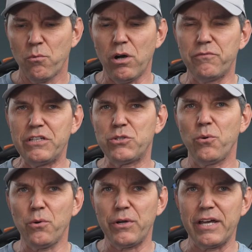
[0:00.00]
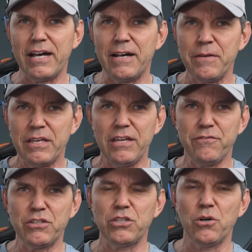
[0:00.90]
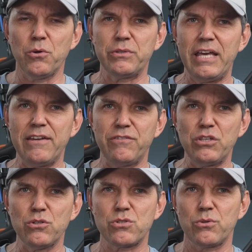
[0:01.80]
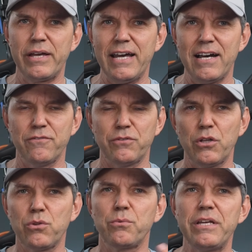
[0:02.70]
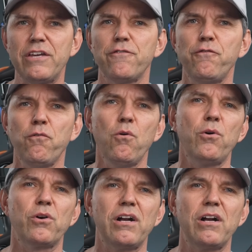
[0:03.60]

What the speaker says: Well, Vittoria, even though they used to have 3-4